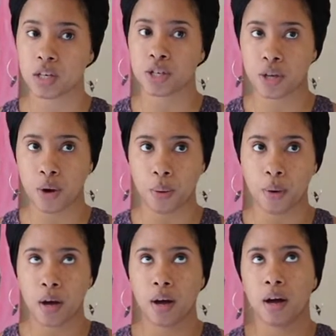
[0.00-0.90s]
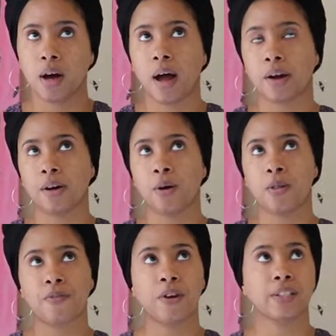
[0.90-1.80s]
So, I know
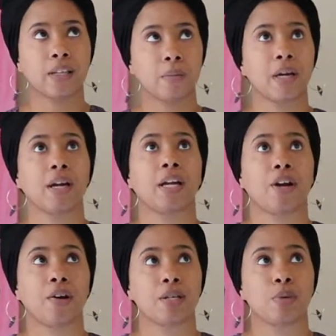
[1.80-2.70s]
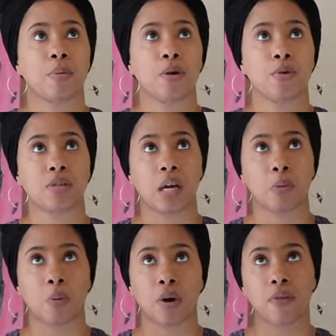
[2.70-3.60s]
the first thing I'm going to hear is women who say,
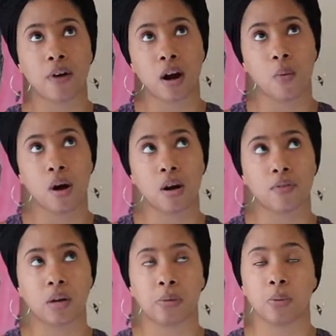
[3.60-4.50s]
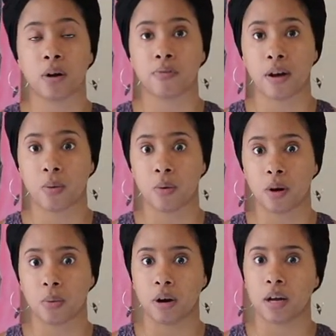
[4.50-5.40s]
well, what if I don't want a family? What if I don't
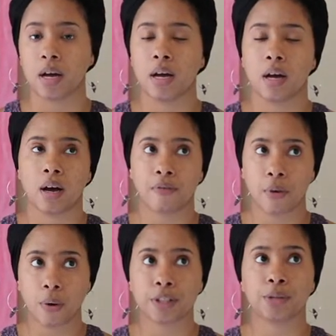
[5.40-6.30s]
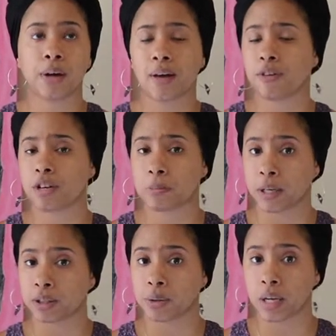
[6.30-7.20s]
want to work? Of course, you have your
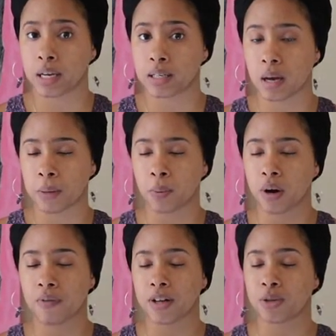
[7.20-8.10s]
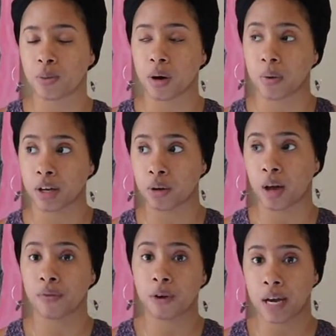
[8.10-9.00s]
special case. I mean, what if I do want to work? You
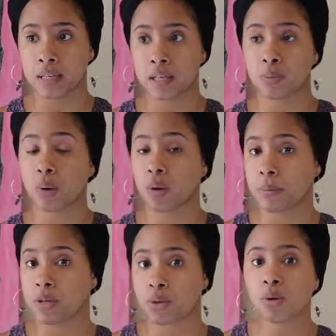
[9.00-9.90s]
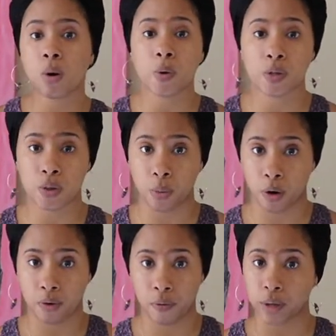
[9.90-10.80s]
have your cases where women do go into the
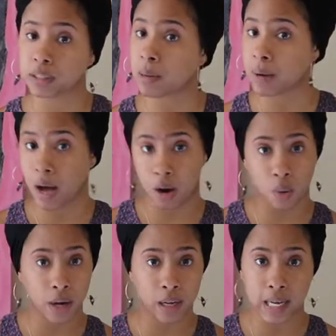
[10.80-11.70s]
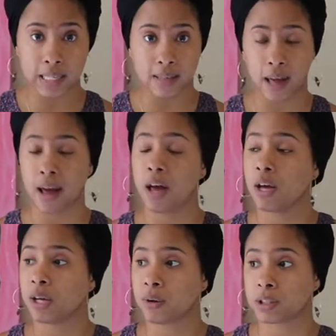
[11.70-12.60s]
workforce. I'm not going against that.
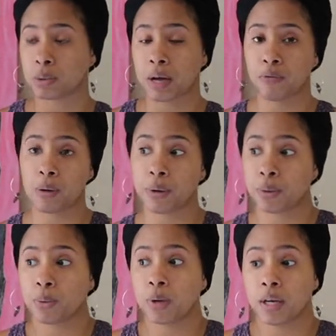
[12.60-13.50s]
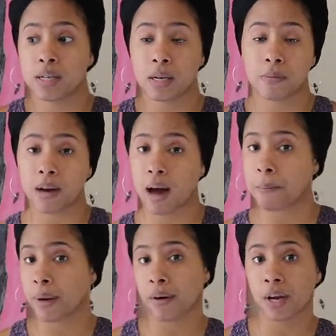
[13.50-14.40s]
You also have women who end up
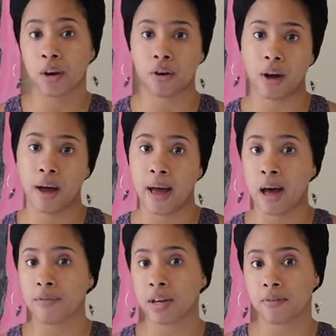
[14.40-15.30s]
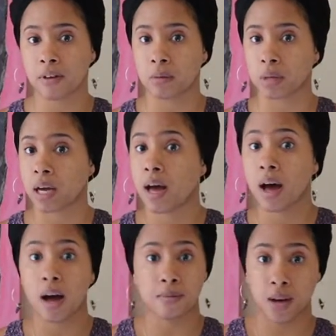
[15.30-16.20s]
not marrying or not having a family.
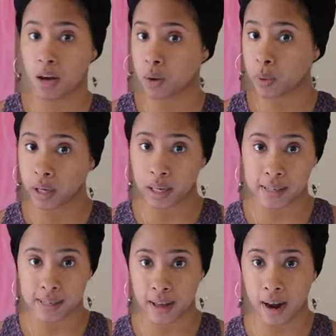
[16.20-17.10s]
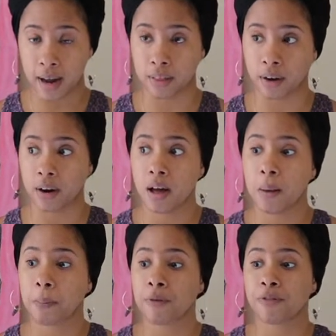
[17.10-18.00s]
I'm not going against that either.
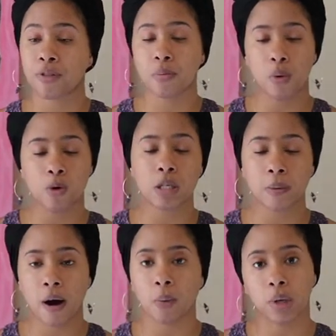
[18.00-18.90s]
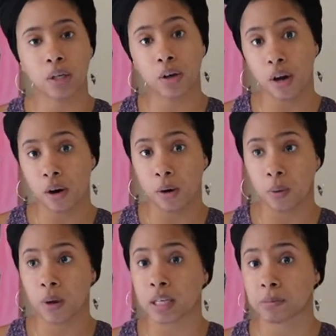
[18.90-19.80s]
But for the most part, we
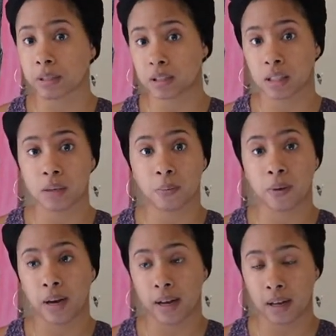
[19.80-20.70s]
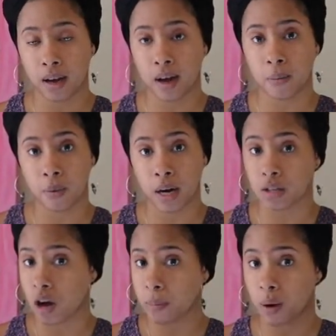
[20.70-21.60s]
know, especially when I uh, when I
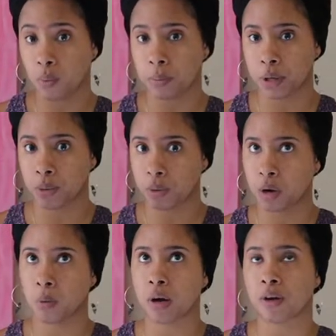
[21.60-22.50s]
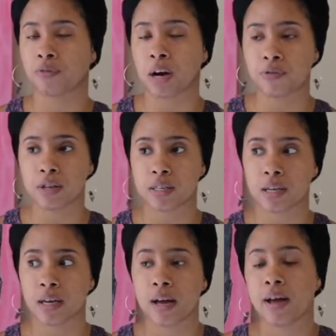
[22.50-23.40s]
talk about Womanhood one oh one and reference
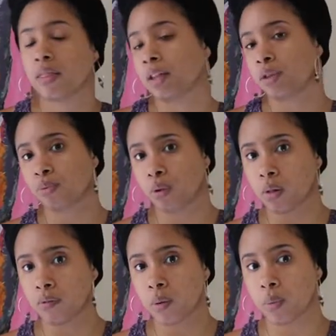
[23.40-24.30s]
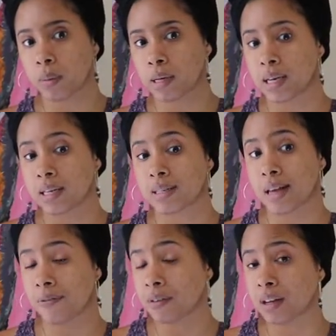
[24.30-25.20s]
it, that the role of a woman is
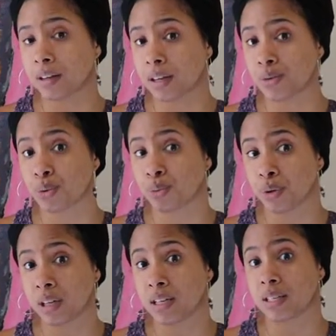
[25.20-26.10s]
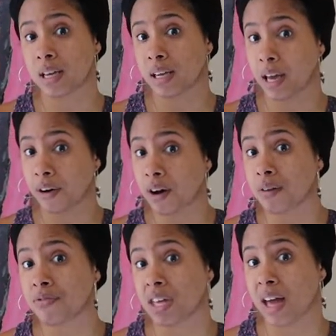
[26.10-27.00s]
definitely to really take care
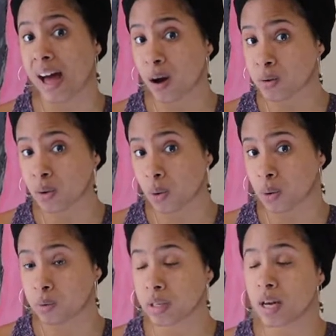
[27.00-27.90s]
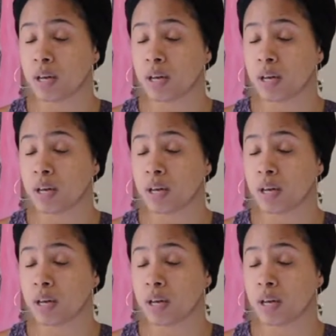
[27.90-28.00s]
of the household,